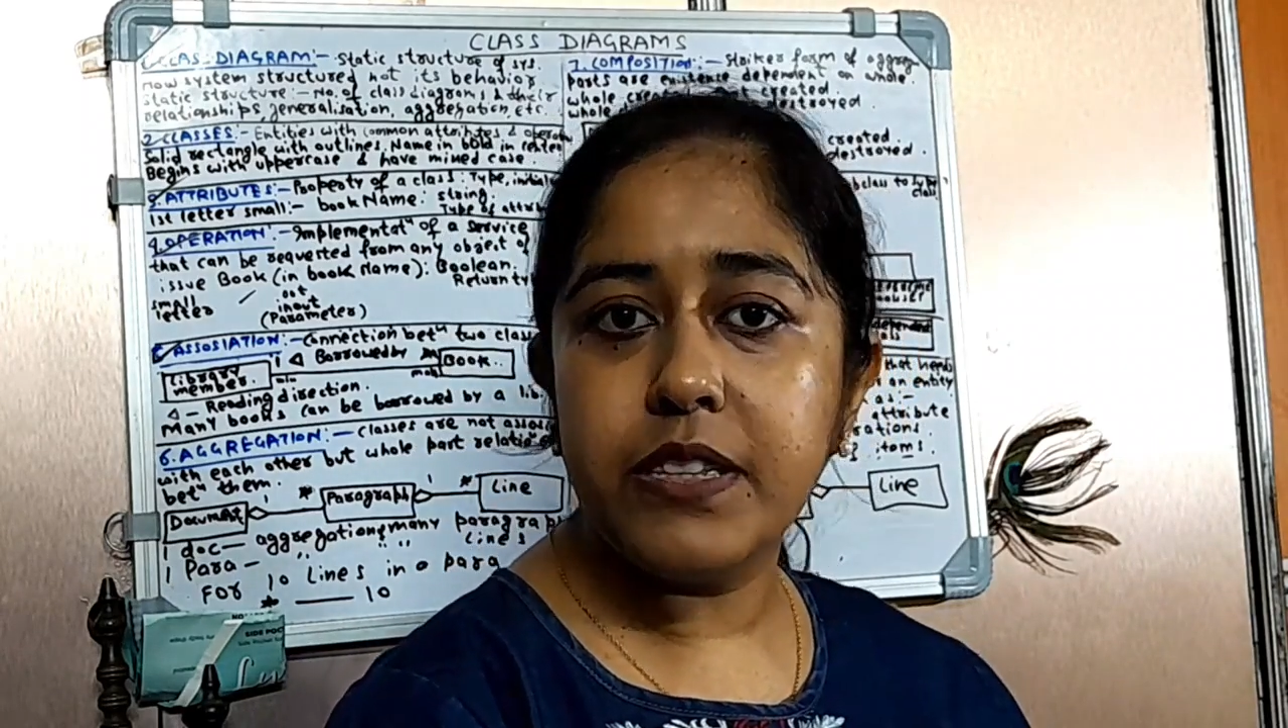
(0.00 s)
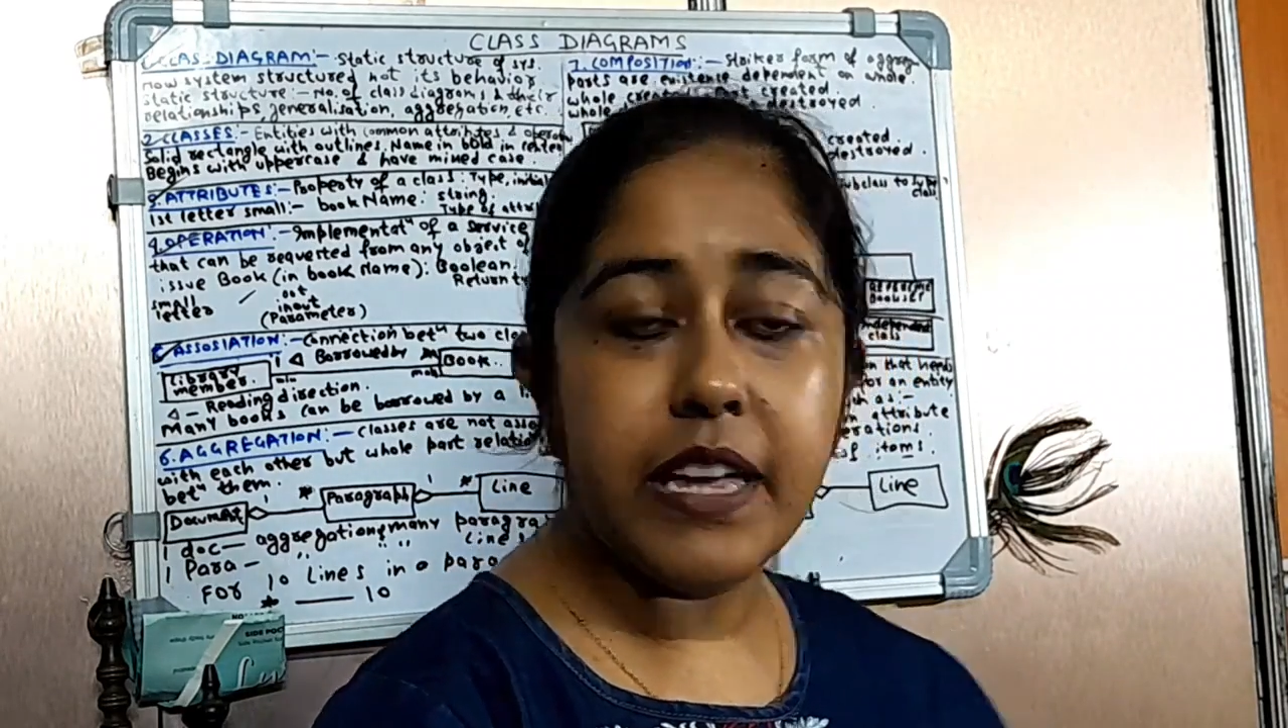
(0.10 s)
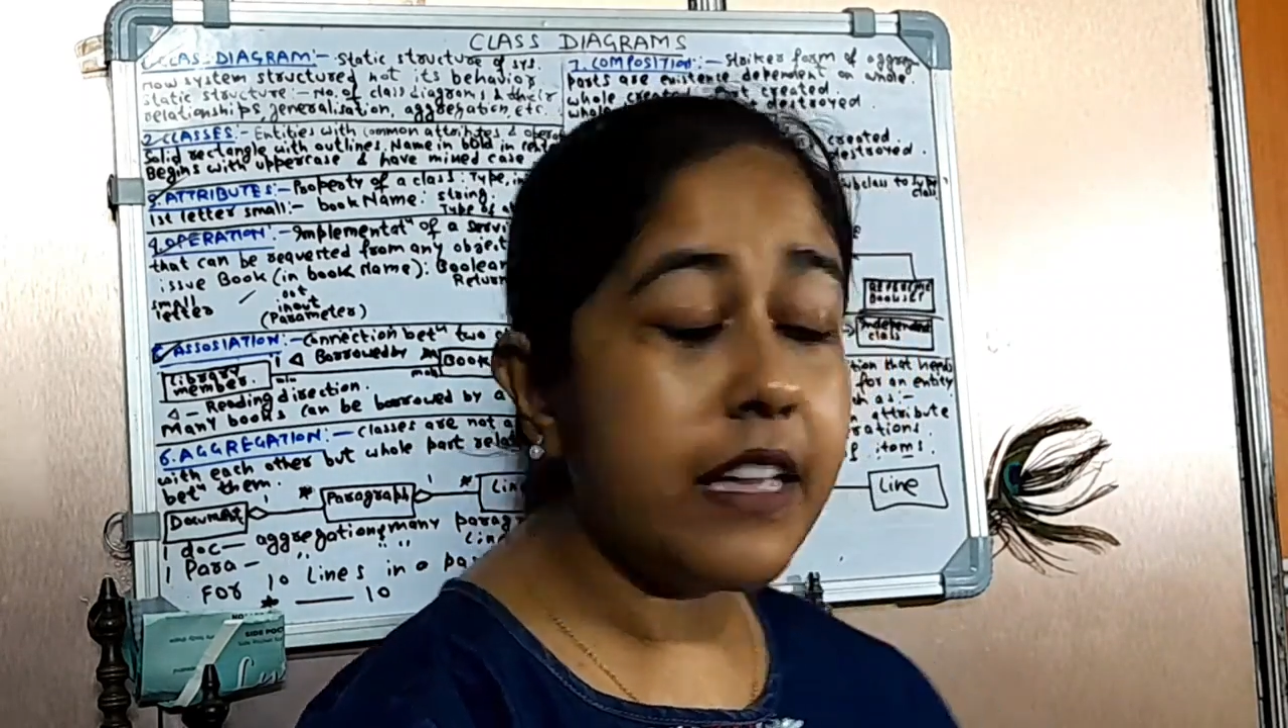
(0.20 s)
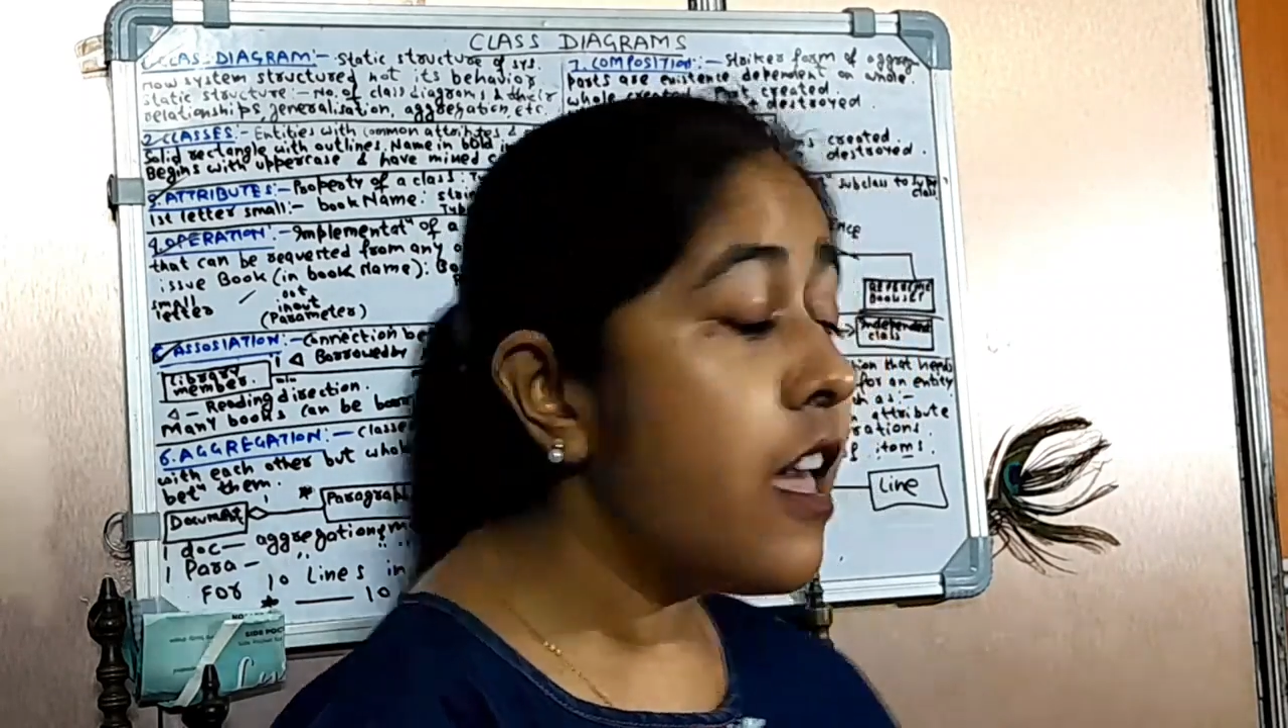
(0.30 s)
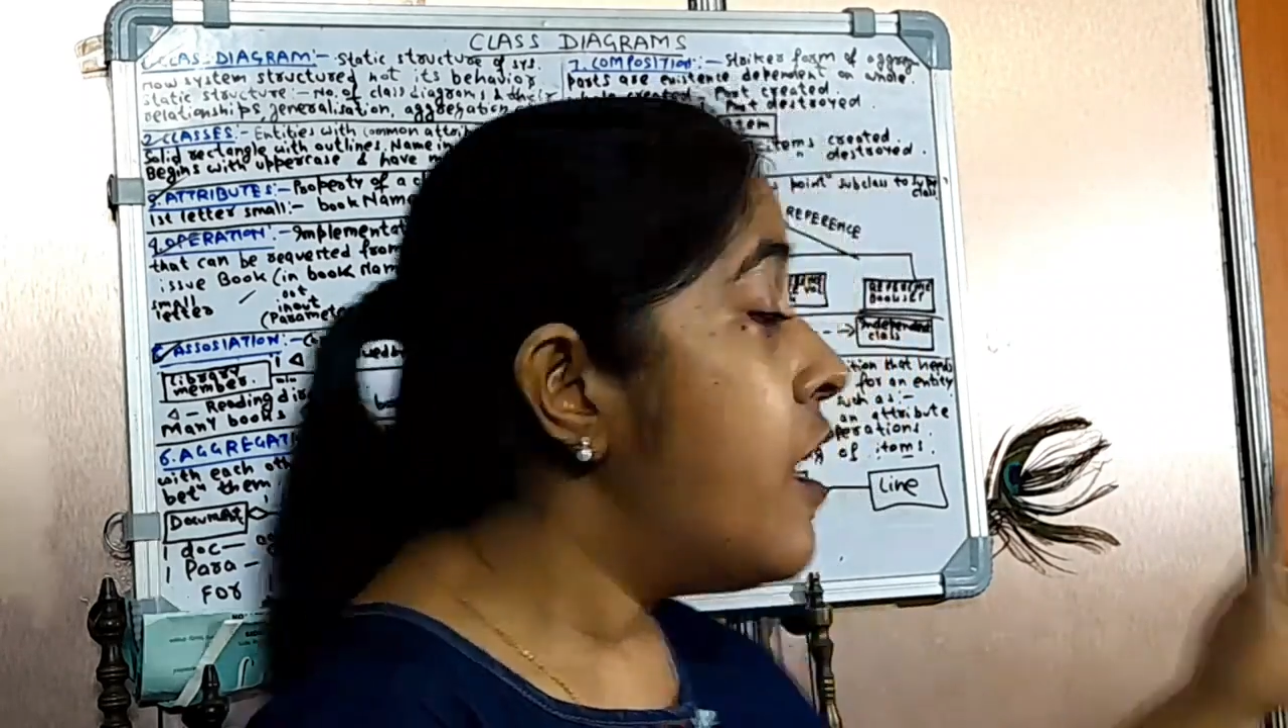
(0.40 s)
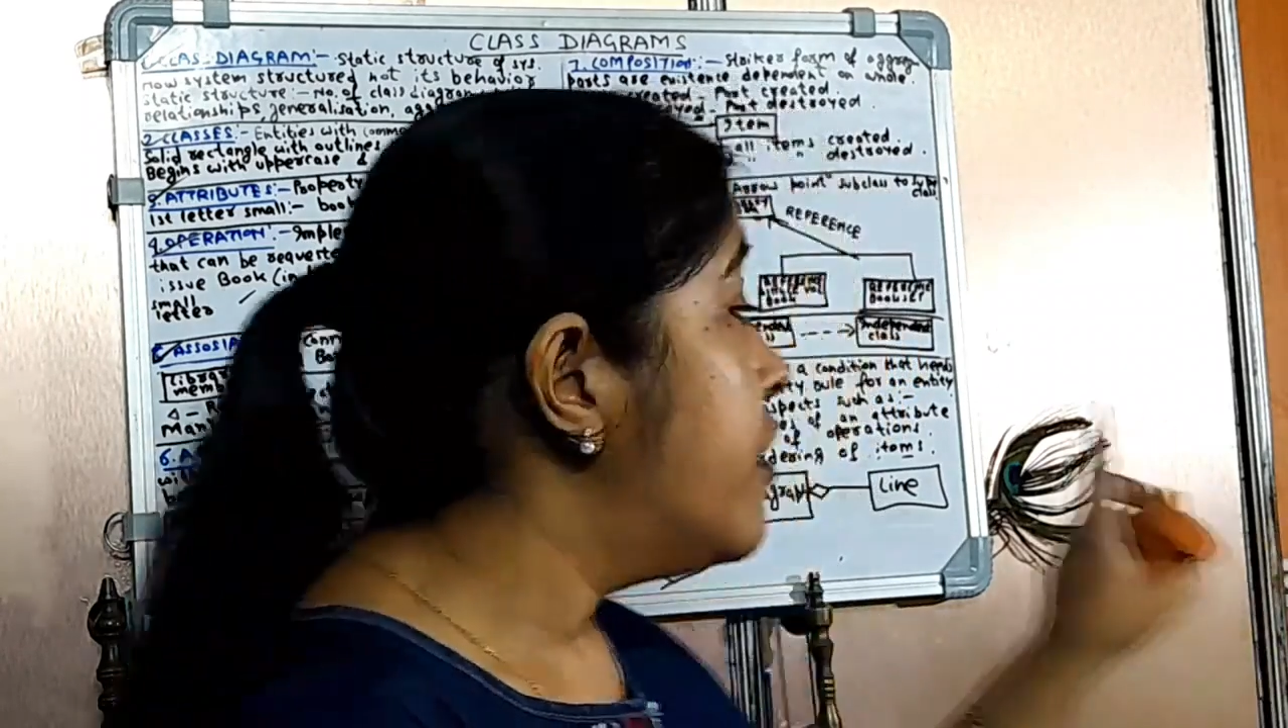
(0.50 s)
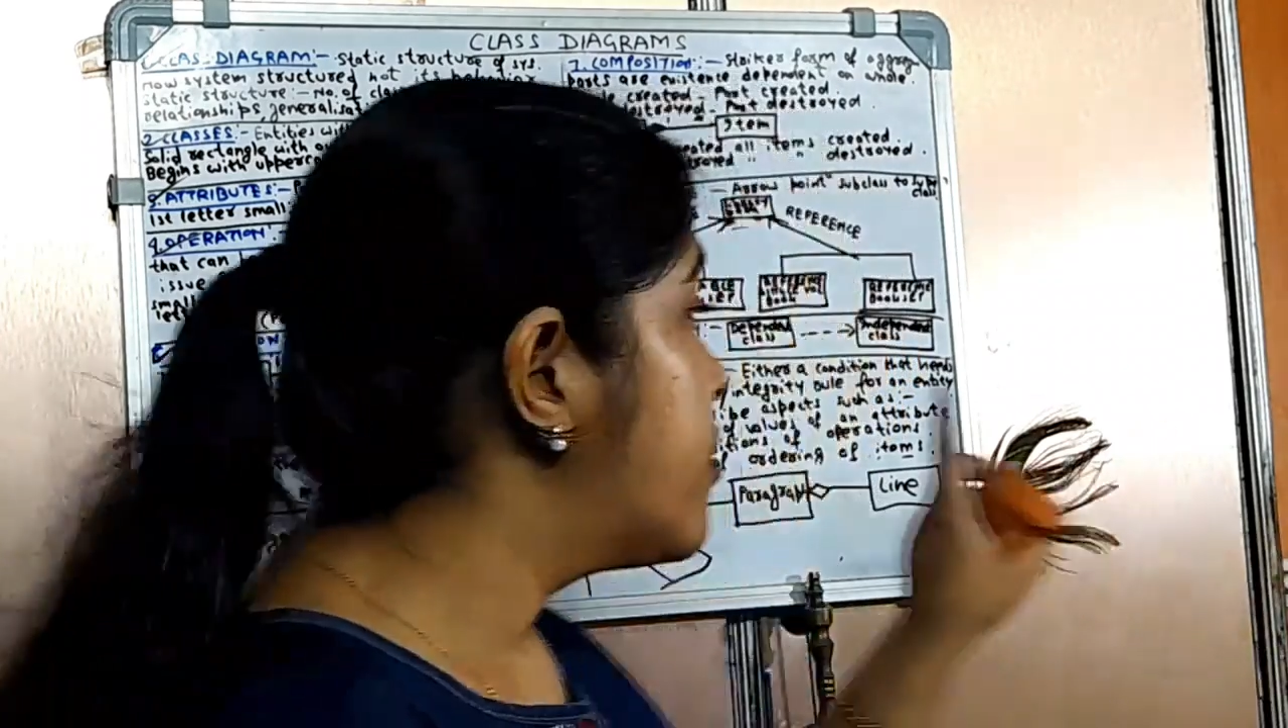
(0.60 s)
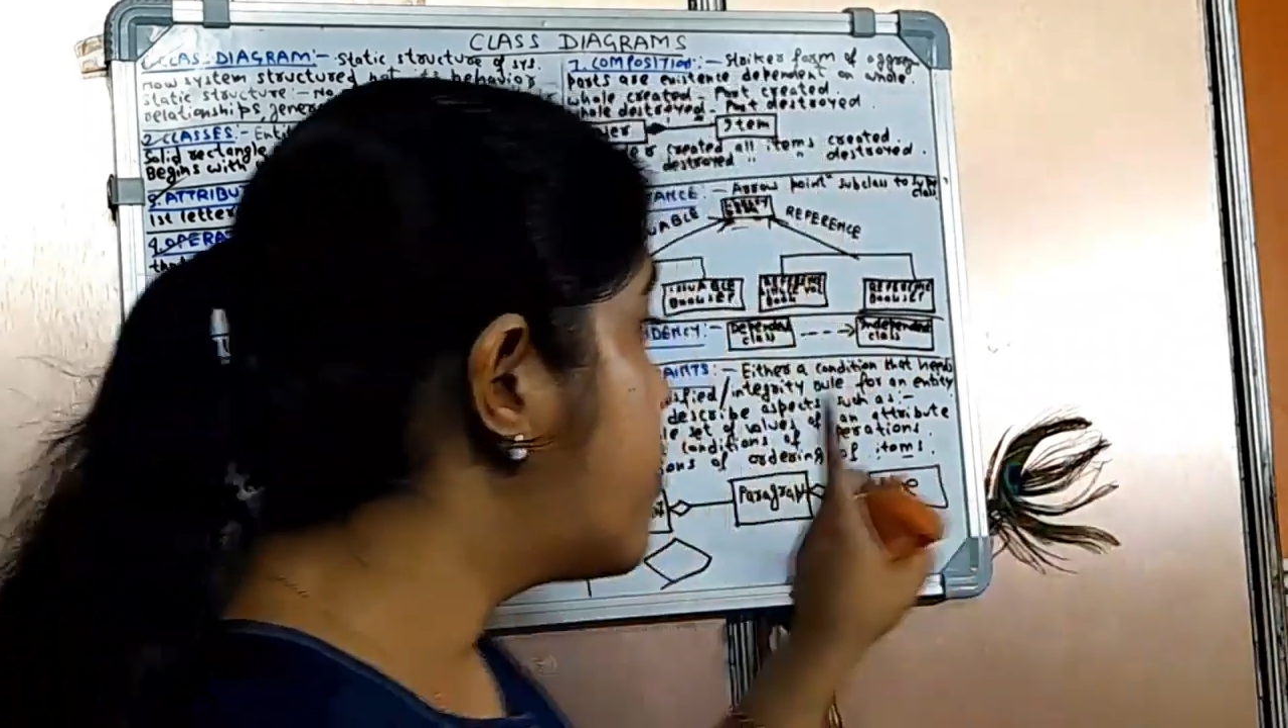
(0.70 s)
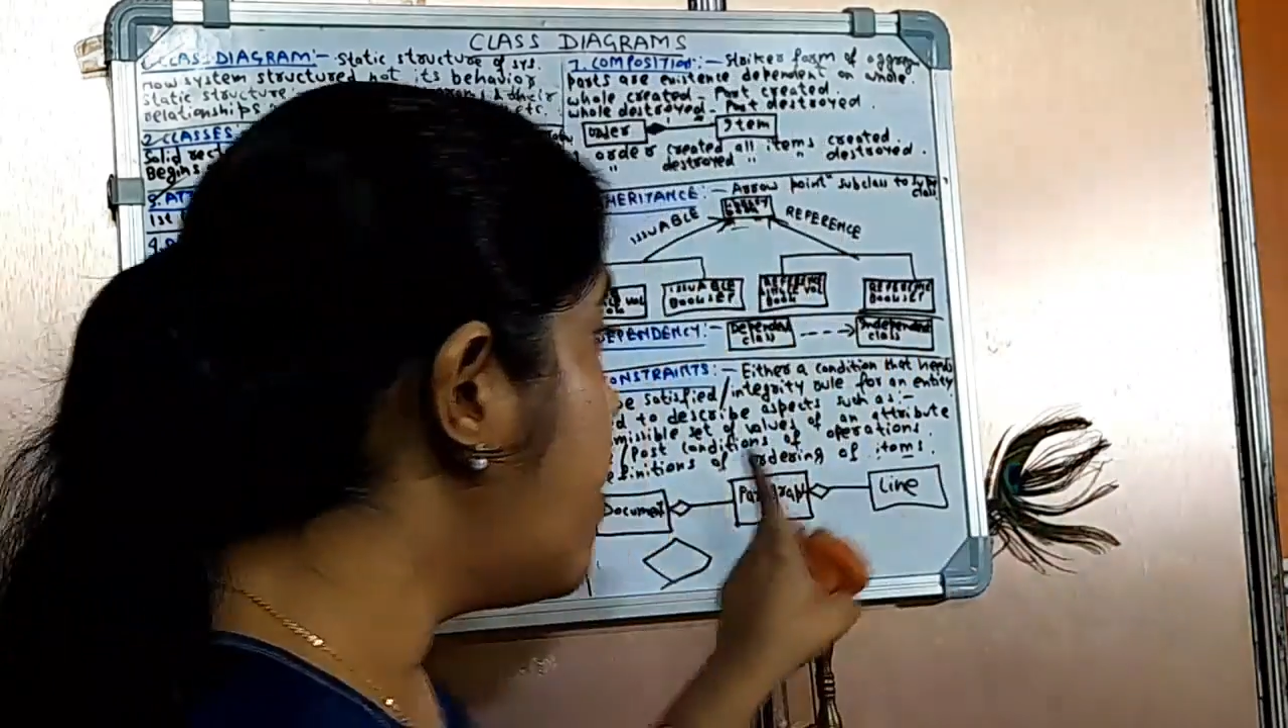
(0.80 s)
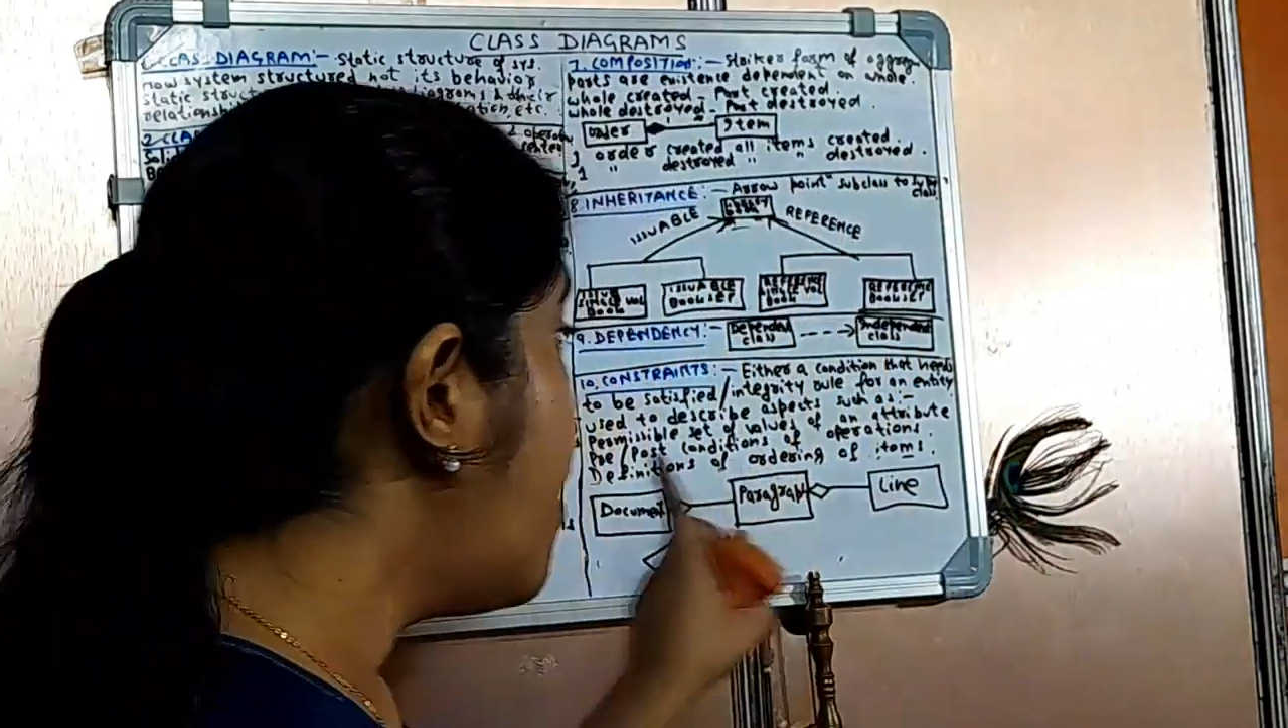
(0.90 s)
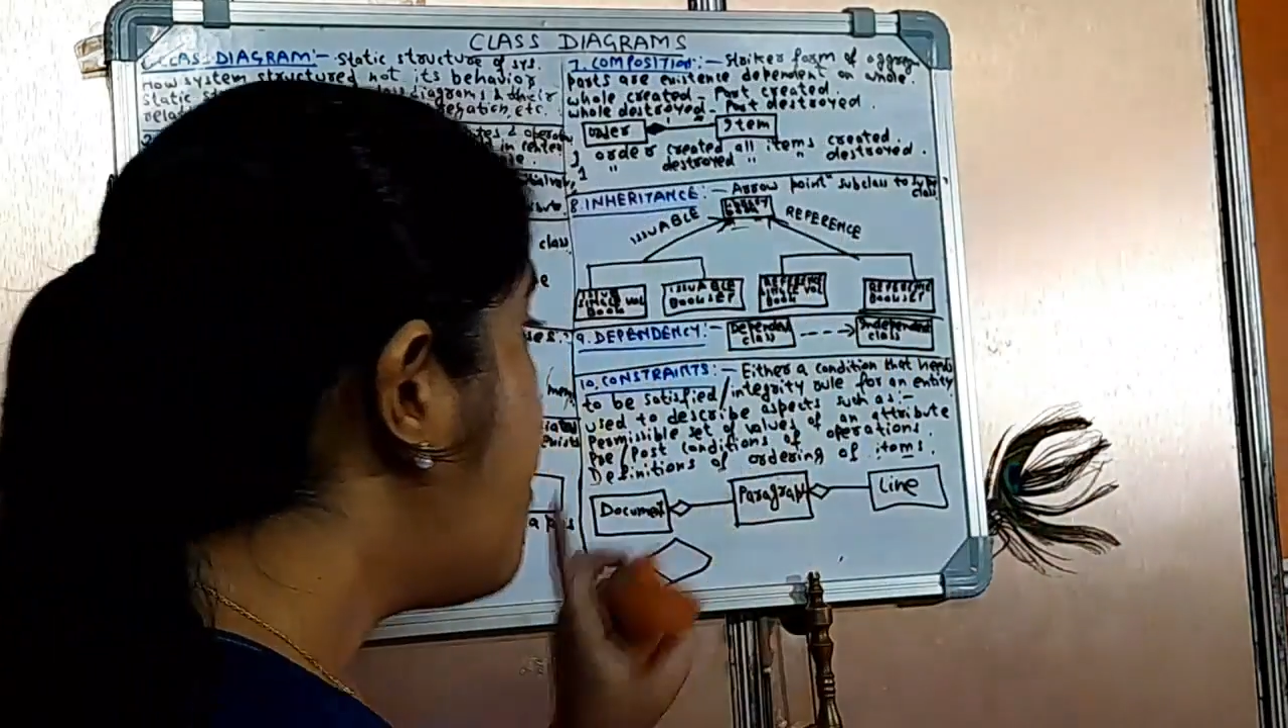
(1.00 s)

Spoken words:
thing. So